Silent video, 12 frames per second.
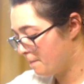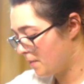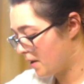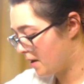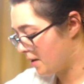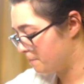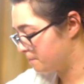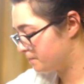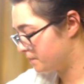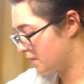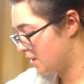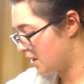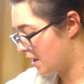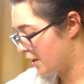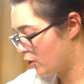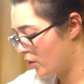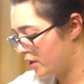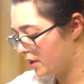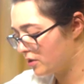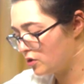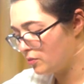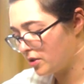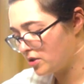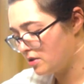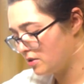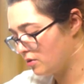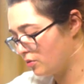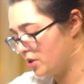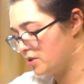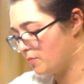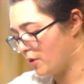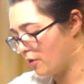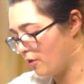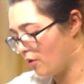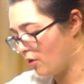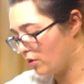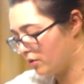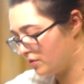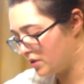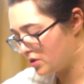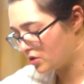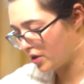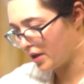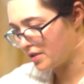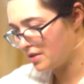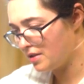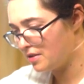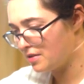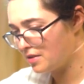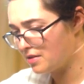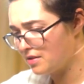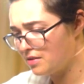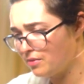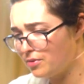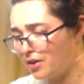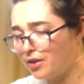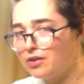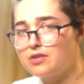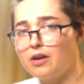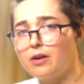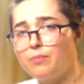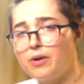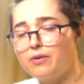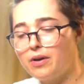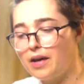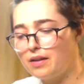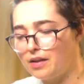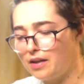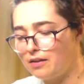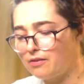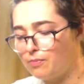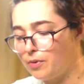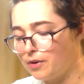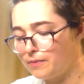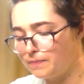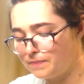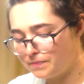I don't want to get too much into the weeds about all of these transits. This is something I could talk about at length, but